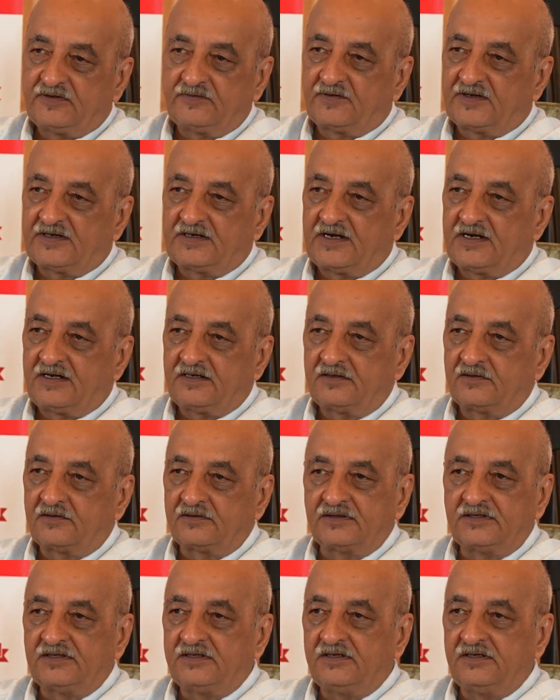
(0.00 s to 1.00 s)
With one hand
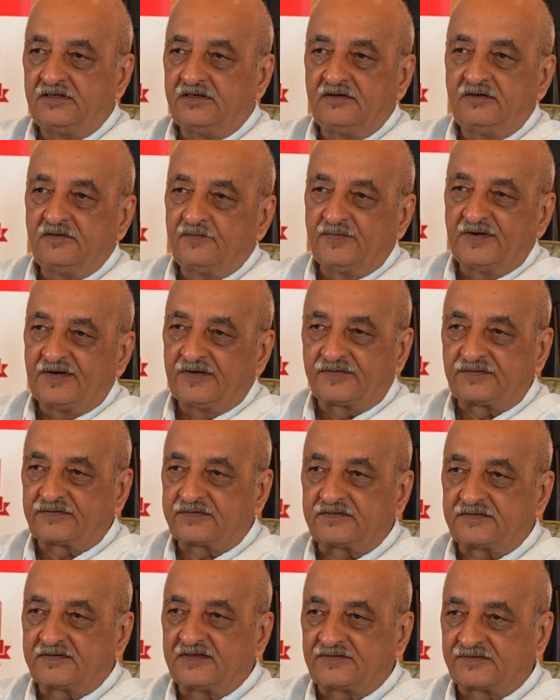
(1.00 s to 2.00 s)
on the
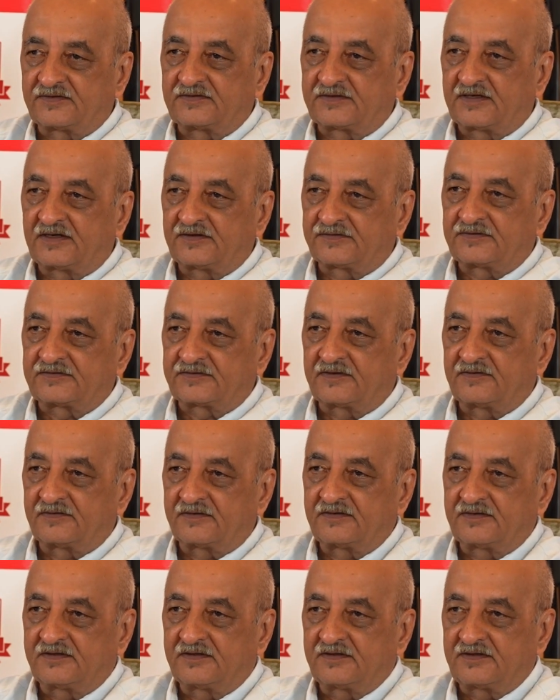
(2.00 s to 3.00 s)
waist, etc.,
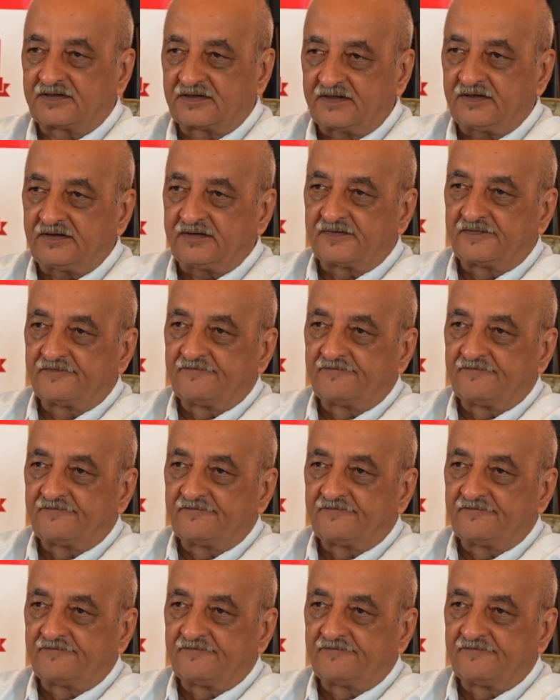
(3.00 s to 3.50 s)
etc. Correct?